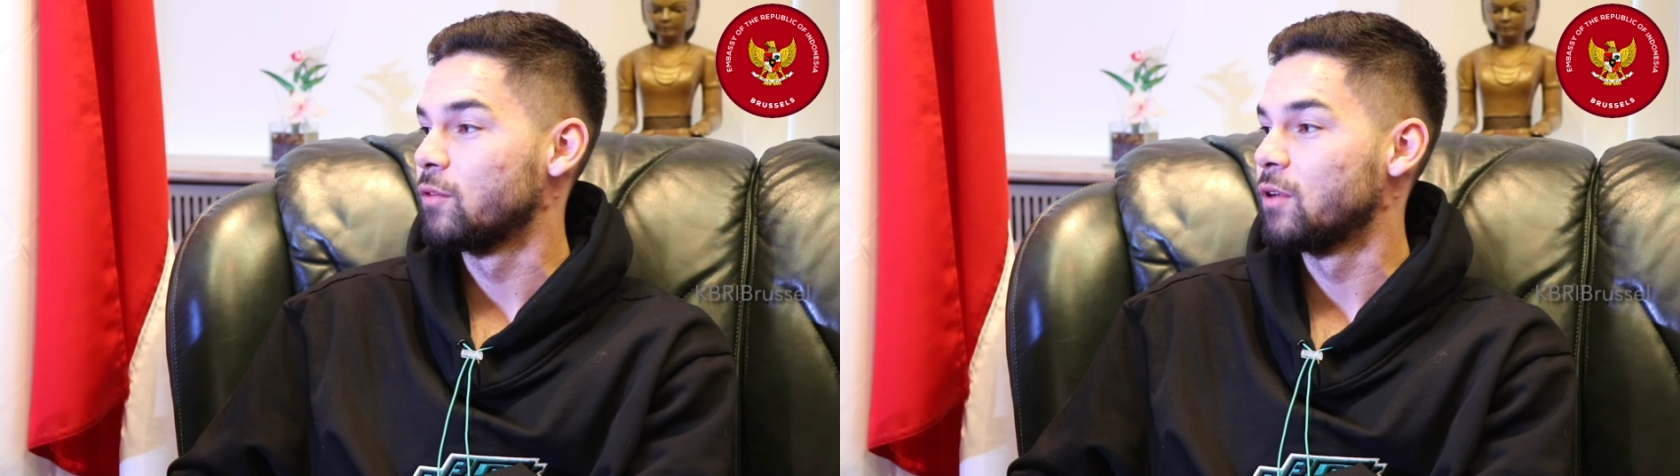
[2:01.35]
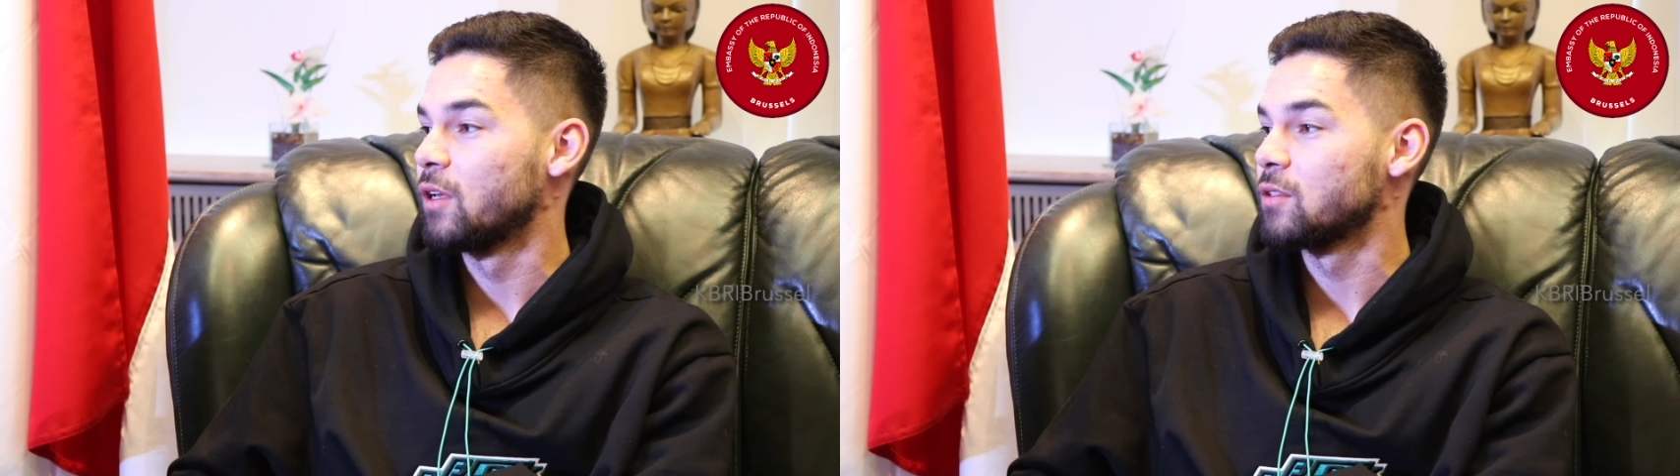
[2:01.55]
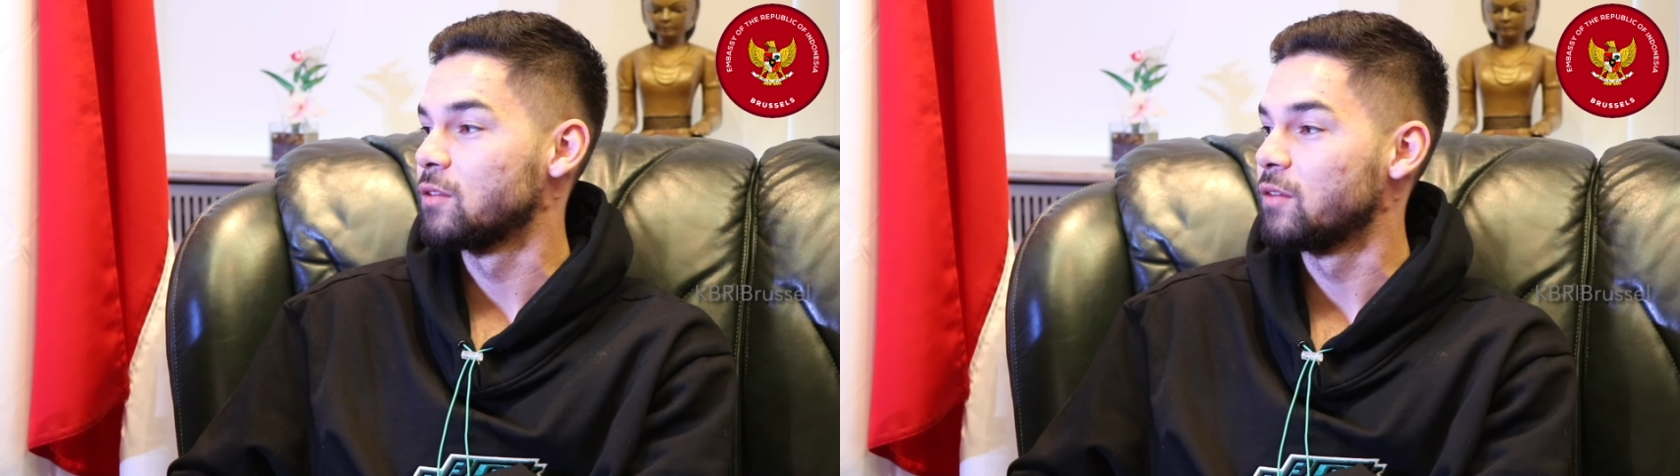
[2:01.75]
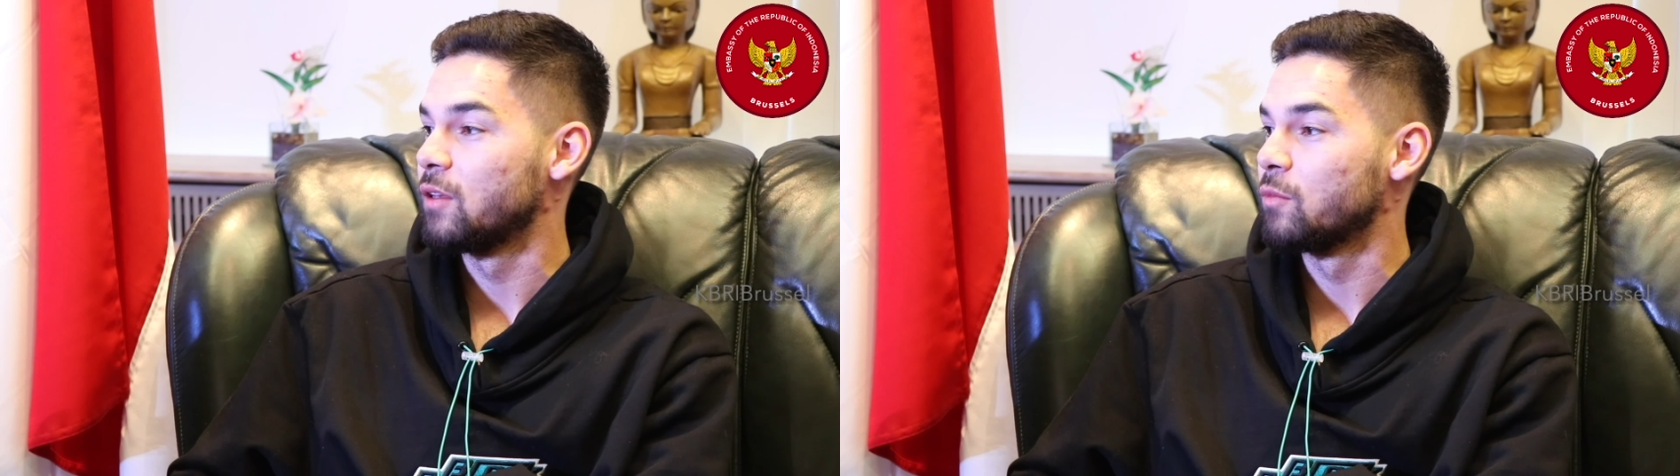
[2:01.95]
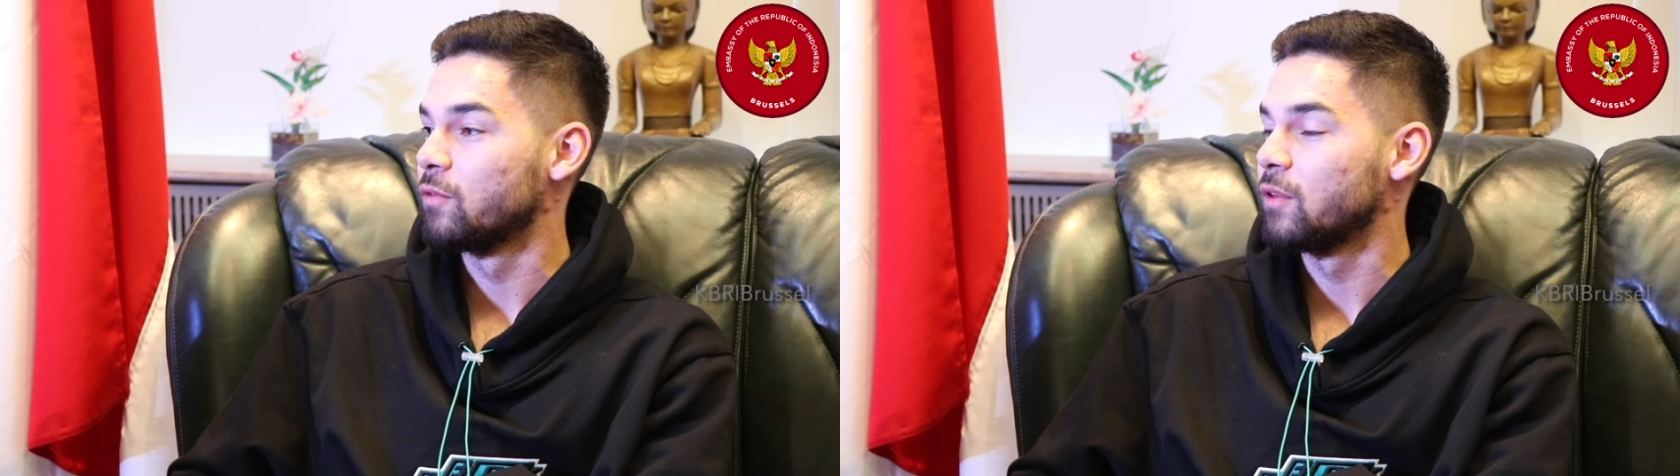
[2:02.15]
national
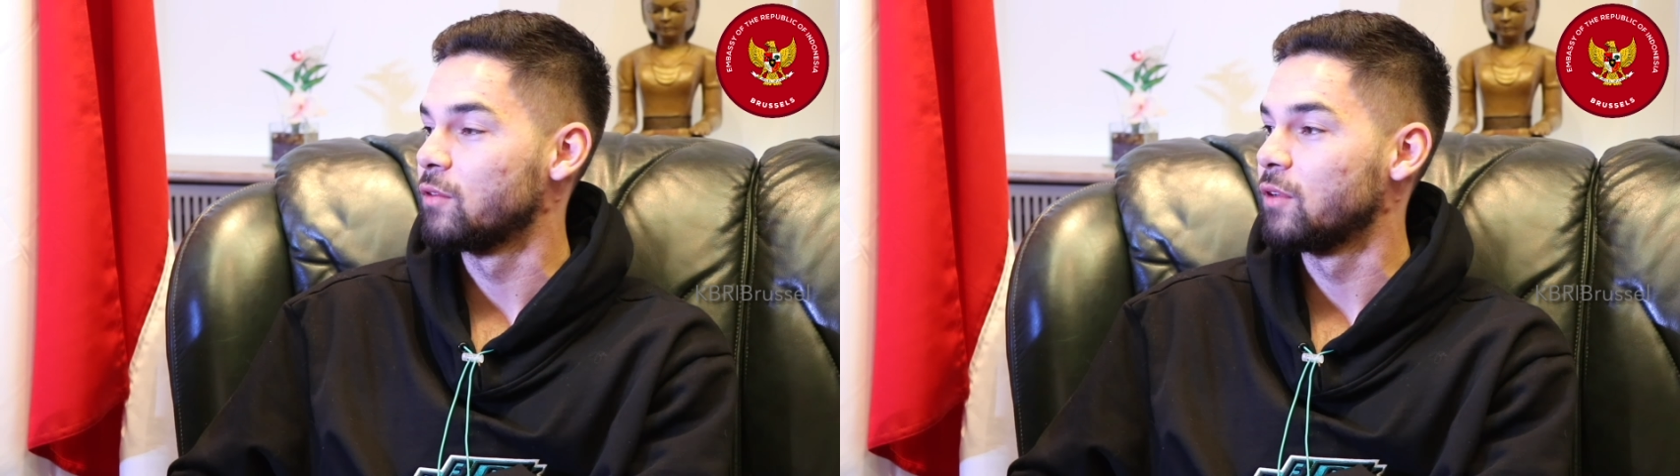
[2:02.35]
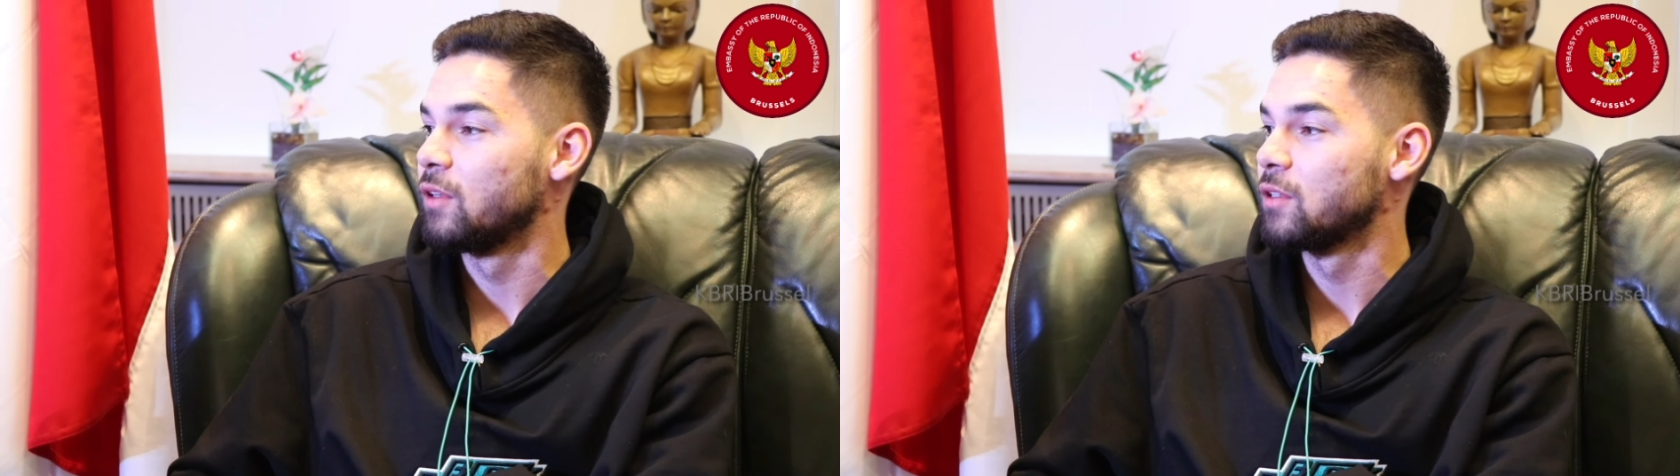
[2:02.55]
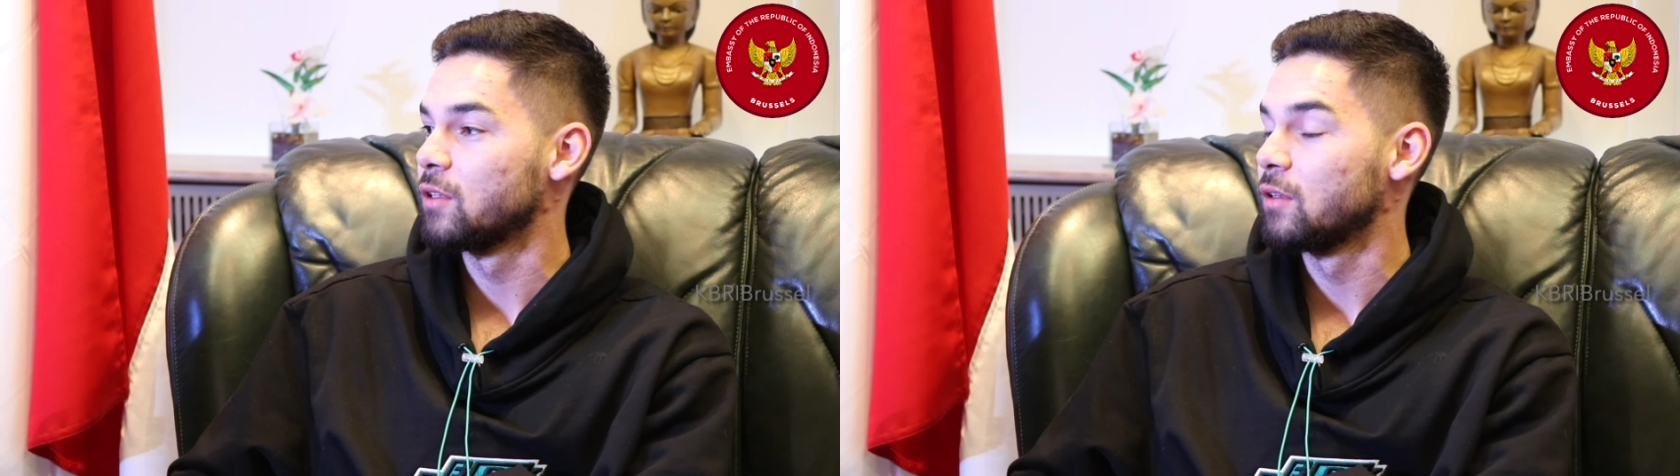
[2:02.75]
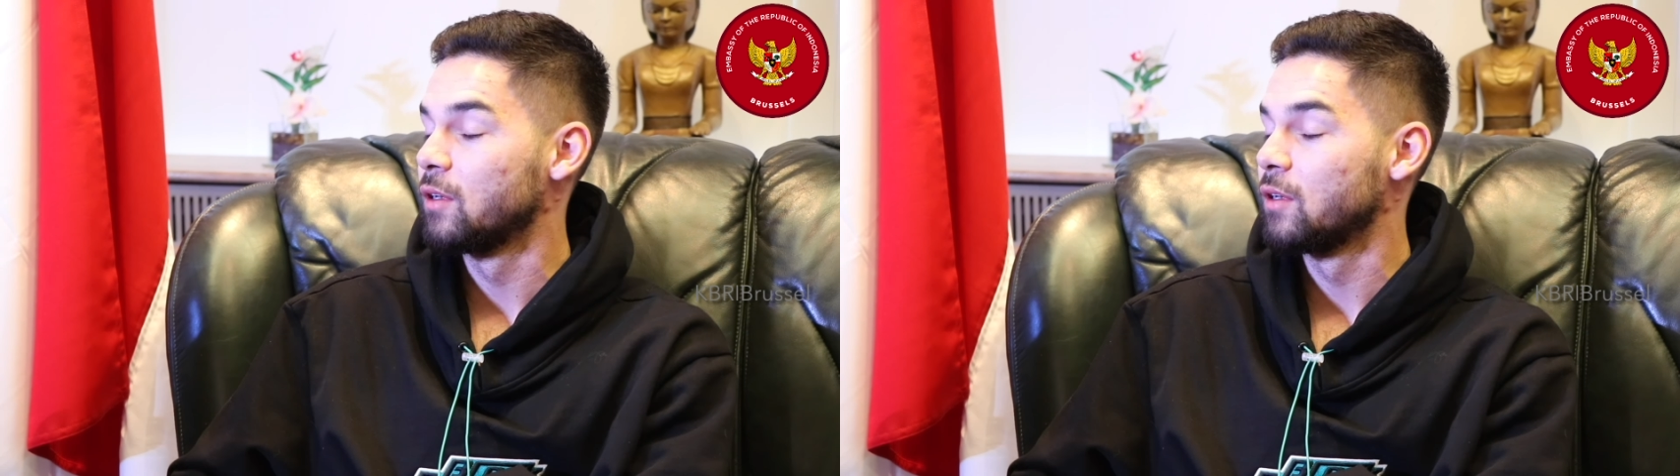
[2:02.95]
team of Indonesia,